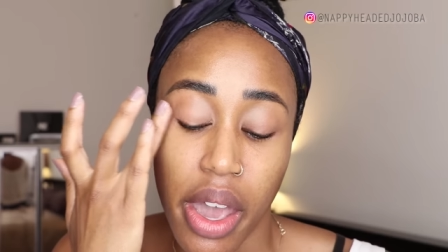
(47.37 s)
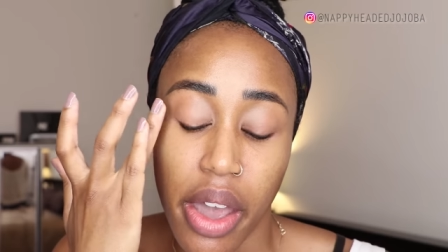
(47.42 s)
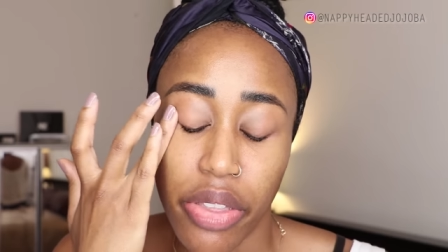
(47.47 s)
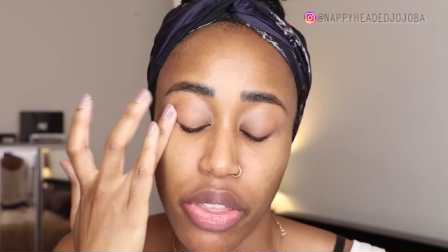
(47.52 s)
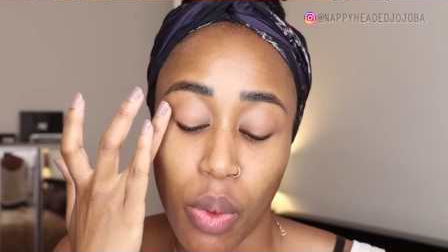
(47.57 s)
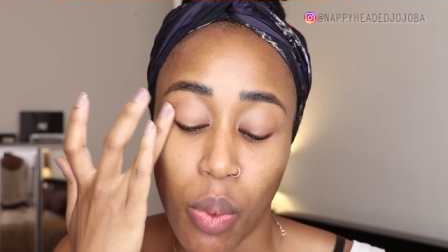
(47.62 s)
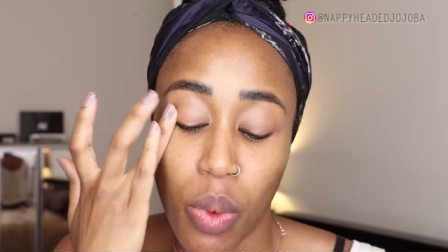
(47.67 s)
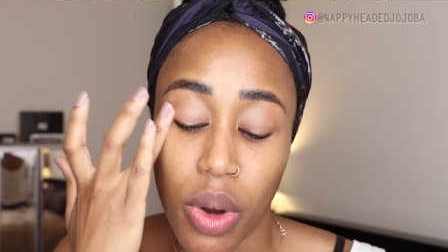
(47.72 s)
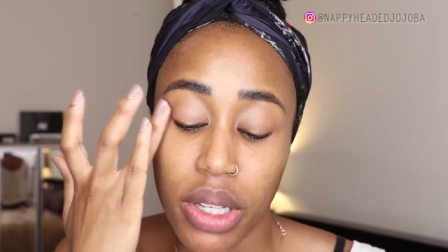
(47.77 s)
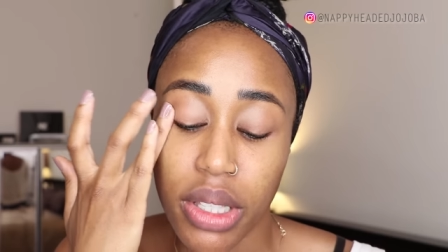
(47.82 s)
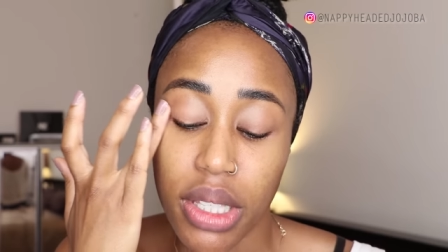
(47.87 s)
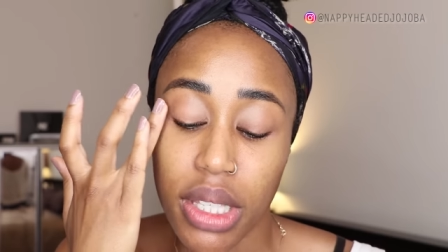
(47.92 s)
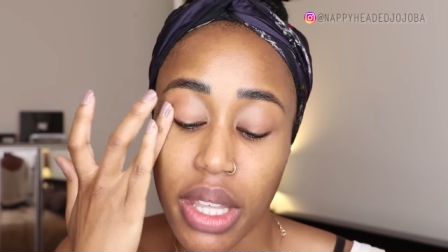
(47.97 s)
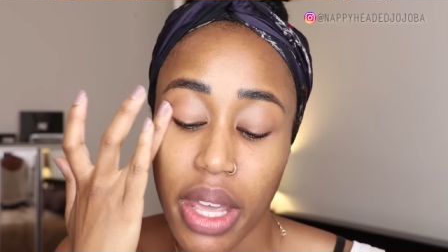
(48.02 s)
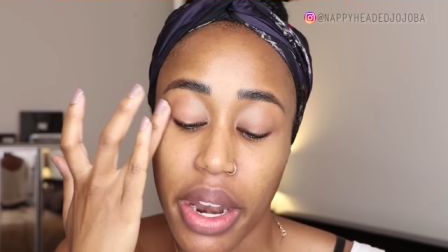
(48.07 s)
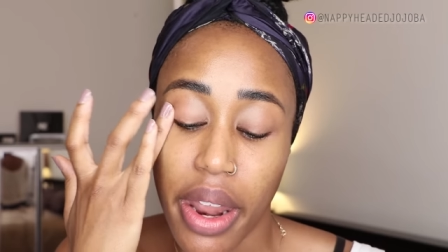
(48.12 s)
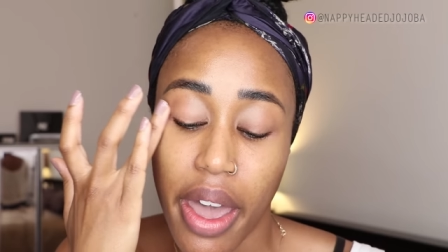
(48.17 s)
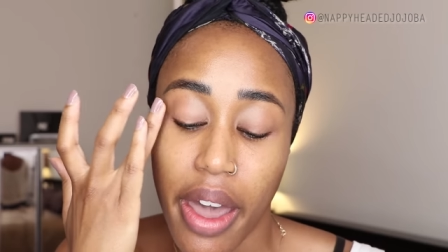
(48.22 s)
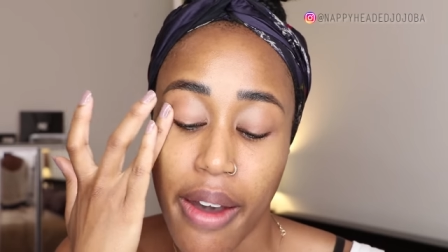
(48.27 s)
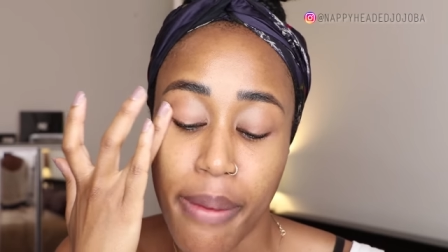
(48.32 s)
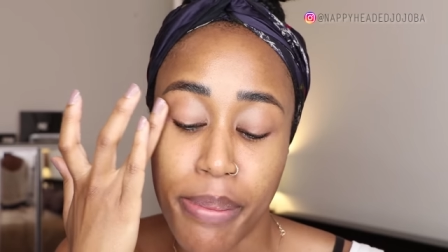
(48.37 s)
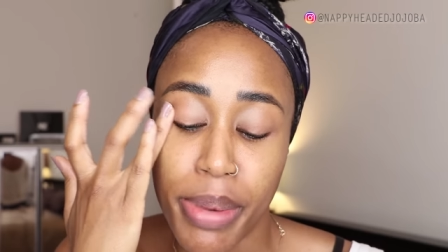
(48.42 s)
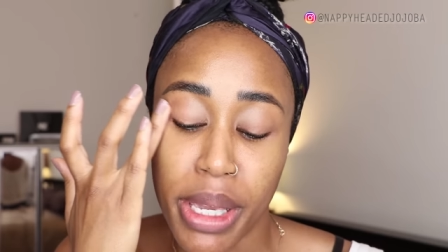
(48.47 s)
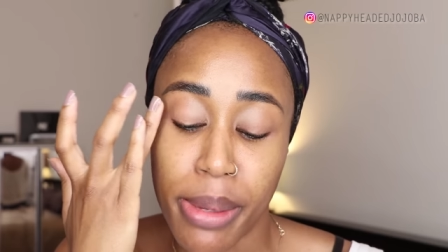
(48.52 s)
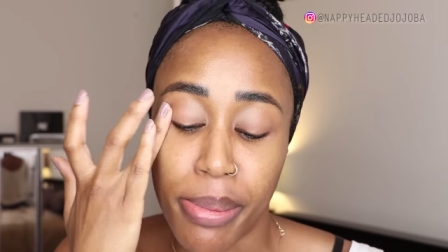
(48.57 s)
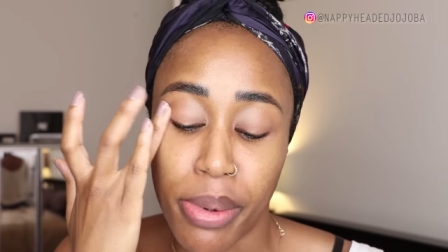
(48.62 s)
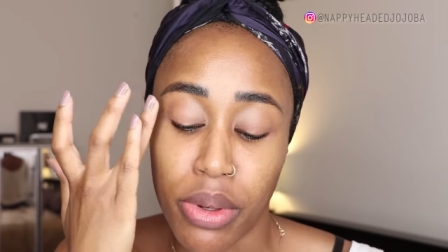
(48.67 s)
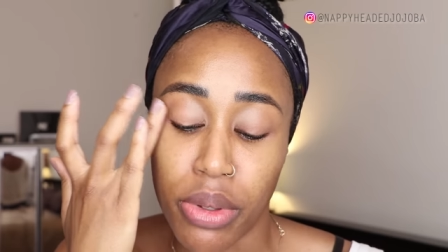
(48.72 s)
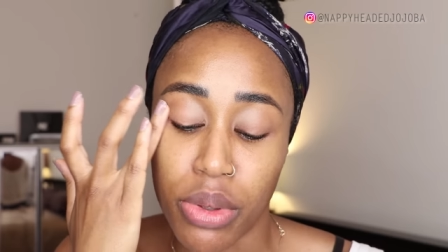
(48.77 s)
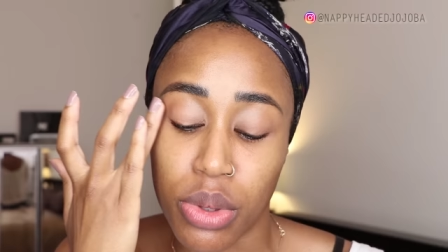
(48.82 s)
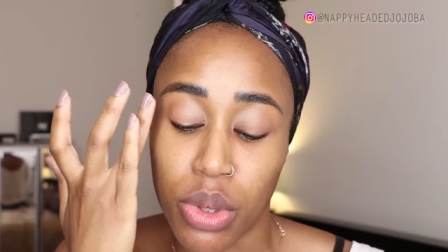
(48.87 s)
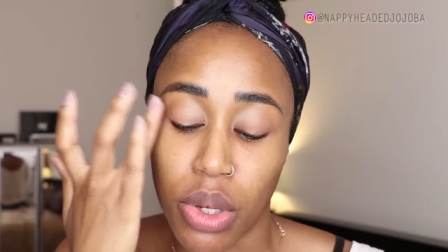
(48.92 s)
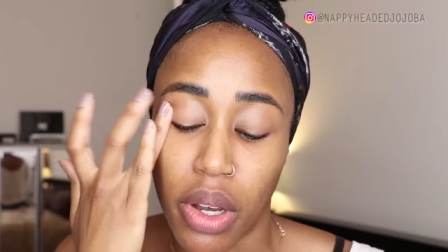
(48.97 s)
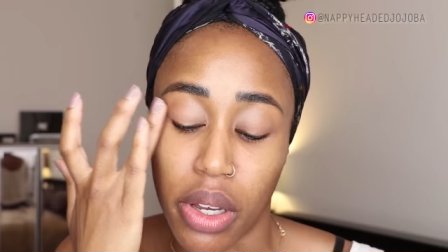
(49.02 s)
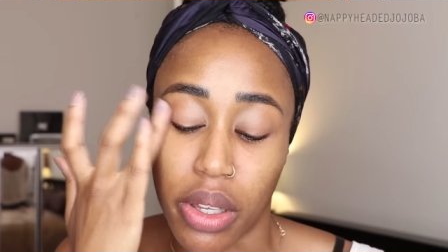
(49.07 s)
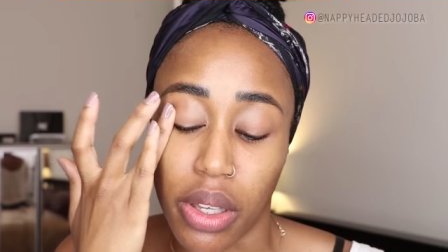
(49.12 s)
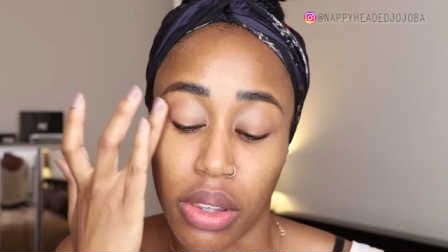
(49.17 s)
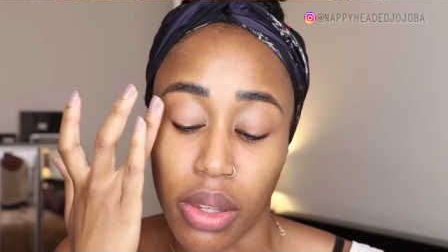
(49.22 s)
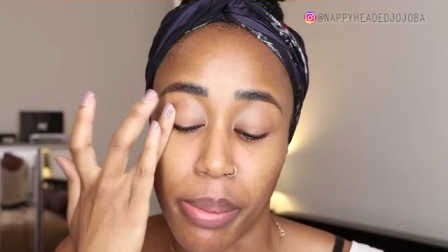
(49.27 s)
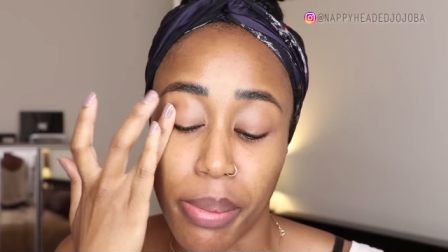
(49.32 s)
and the ones that have people
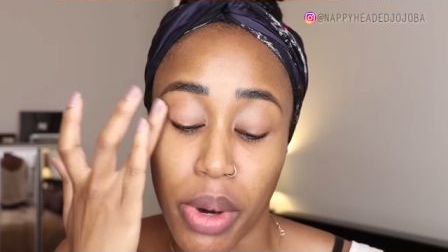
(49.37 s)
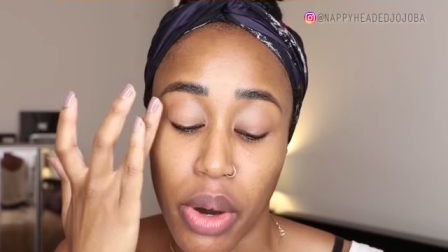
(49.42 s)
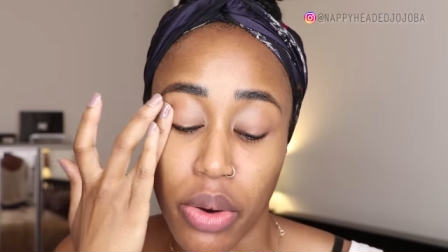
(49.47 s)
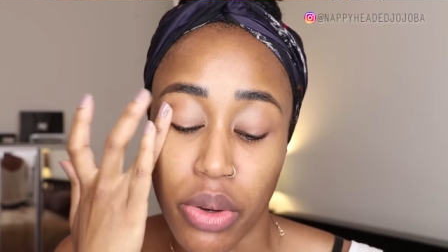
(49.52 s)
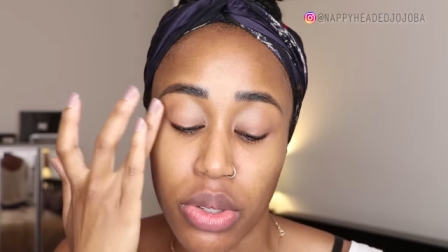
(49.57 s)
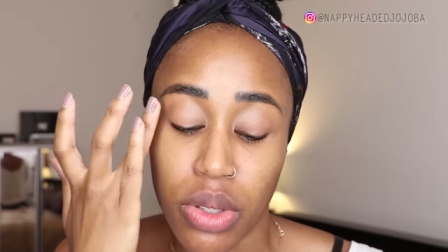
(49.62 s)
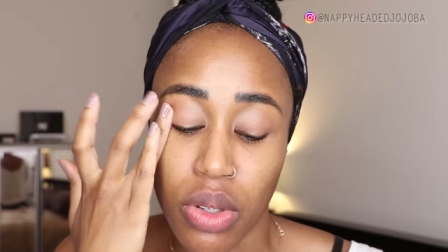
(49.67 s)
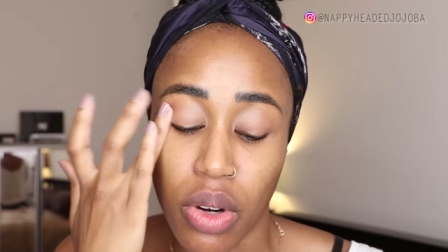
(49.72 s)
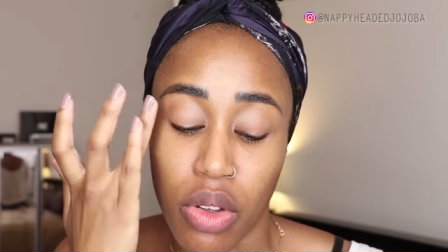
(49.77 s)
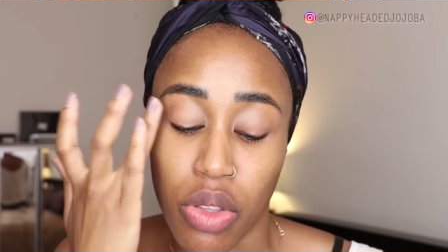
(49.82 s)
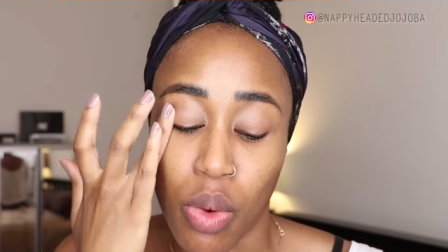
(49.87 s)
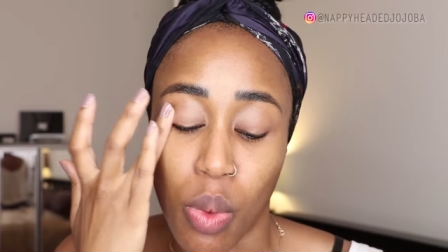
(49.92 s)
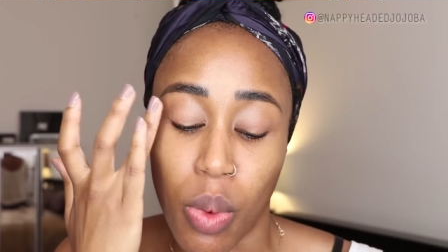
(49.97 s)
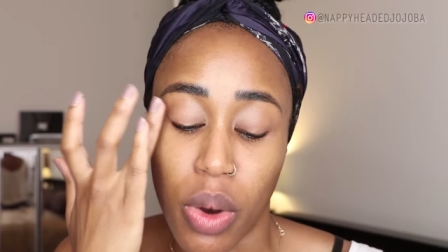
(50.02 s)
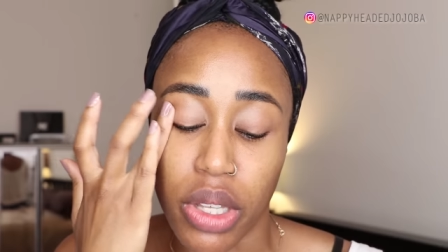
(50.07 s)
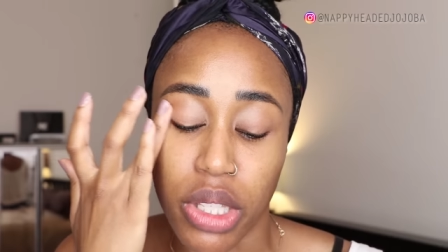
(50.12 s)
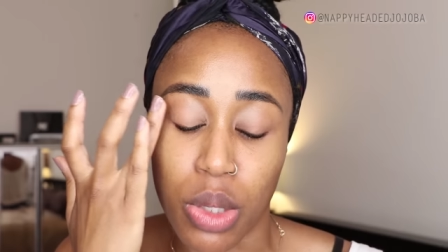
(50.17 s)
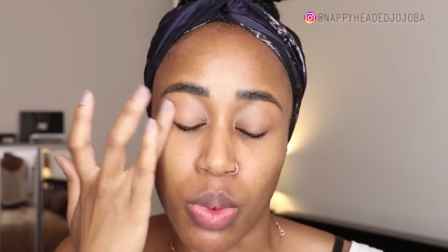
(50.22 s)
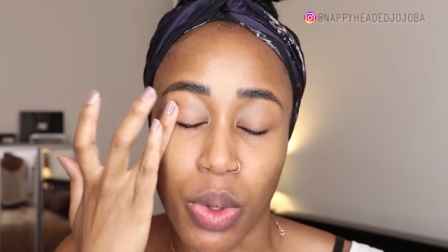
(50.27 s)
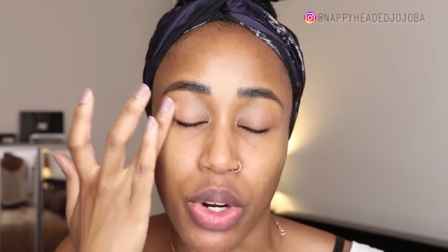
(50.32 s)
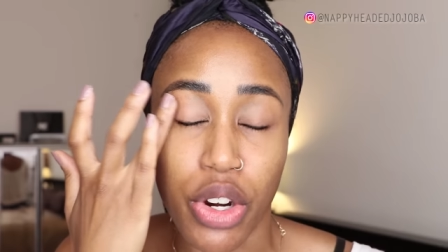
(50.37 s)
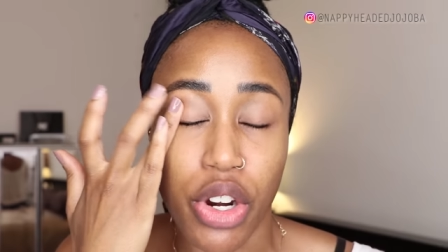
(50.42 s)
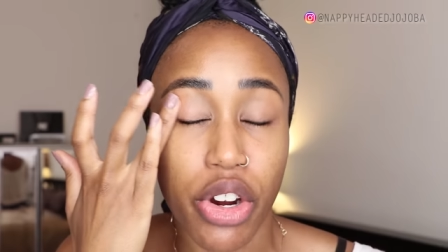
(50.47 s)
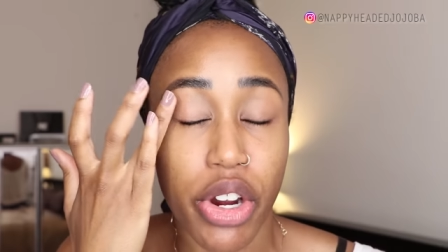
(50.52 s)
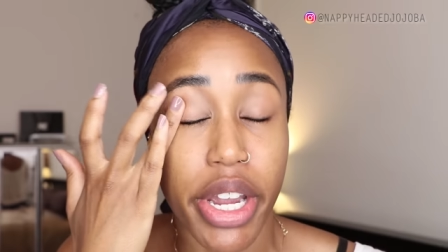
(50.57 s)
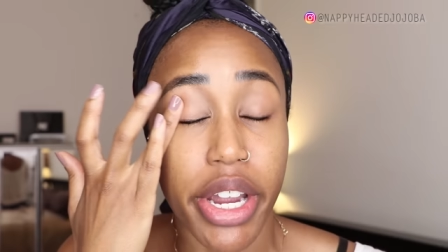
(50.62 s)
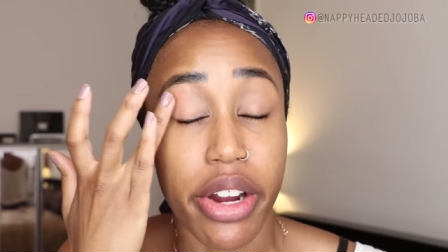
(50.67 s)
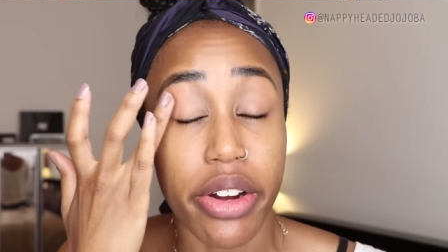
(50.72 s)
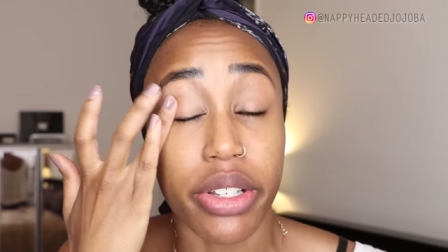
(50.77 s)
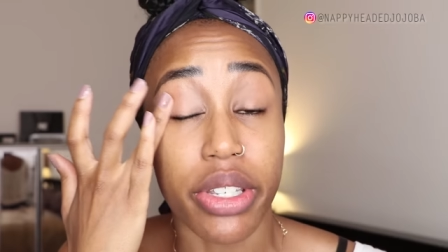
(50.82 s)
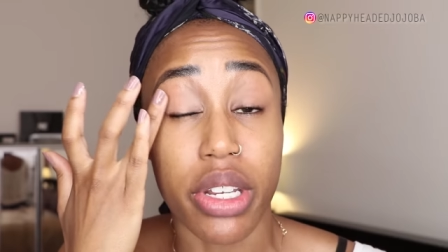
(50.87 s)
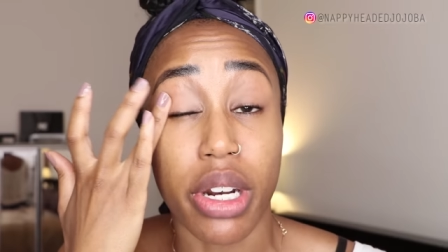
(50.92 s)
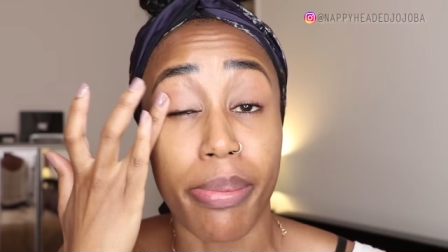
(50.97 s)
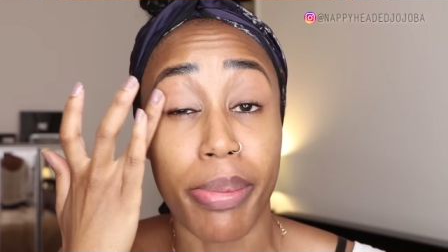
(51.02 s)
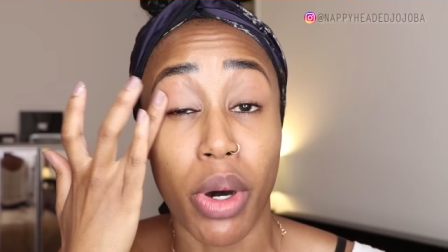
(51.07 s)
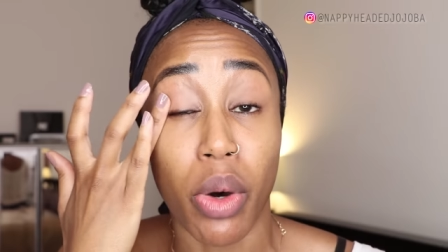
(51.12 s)
talking the most are the ones where her hair is in a